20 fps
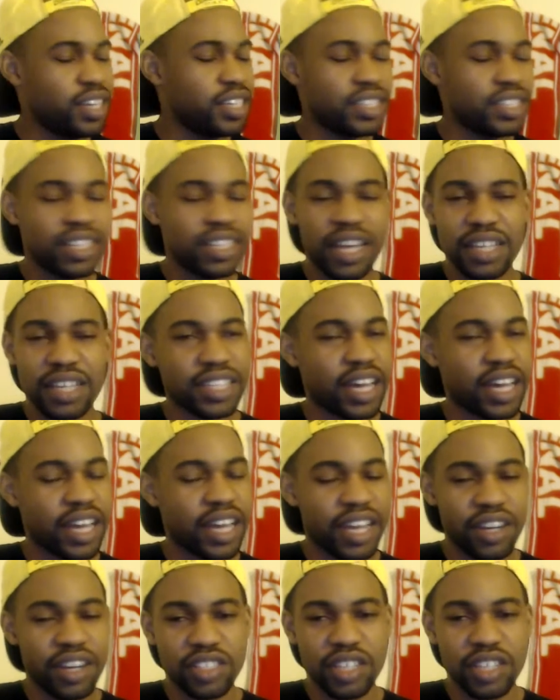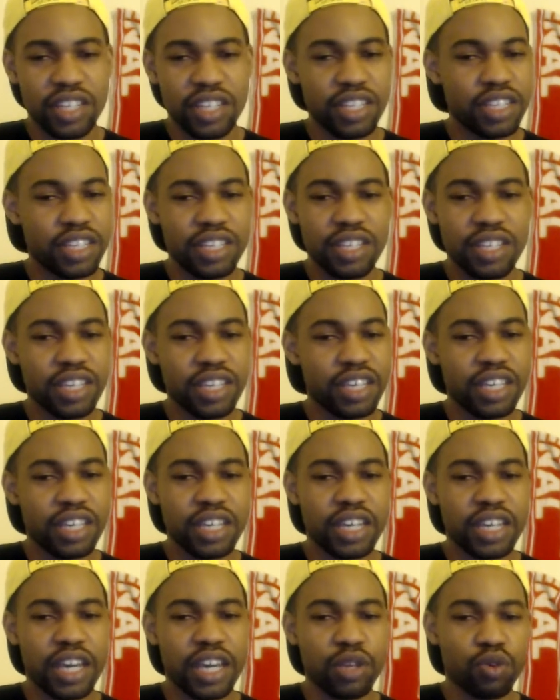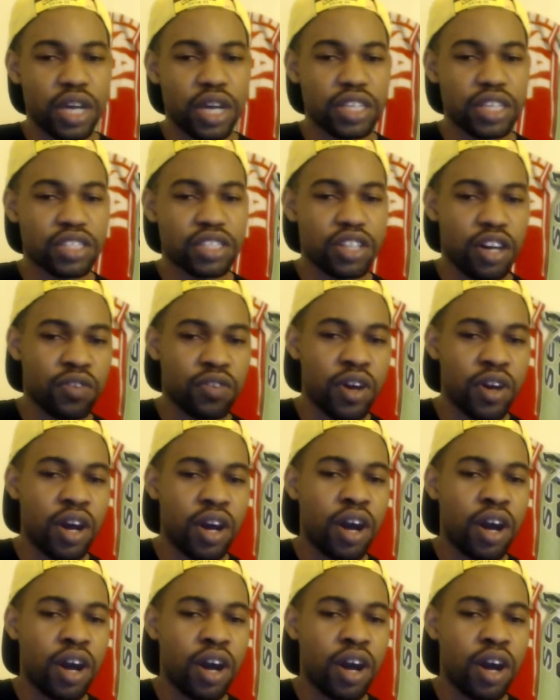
That's not Henderson. He can't do that stuff.